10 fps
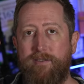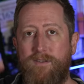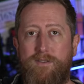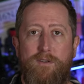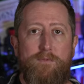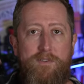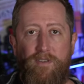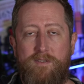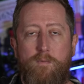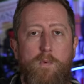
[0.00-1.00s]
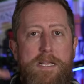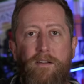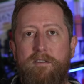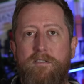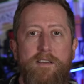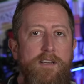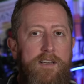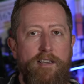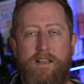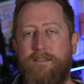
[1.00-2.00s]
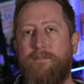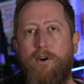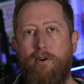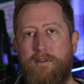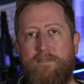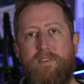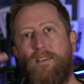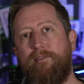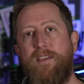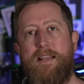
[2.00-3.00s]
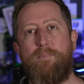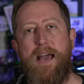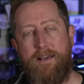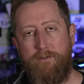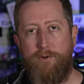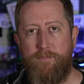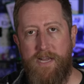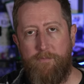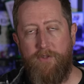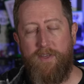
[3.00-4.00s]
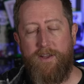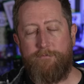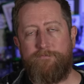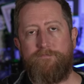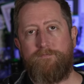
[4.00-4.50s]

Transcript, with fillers: So it's almost this weird kind of RFE feedback loop type of thing.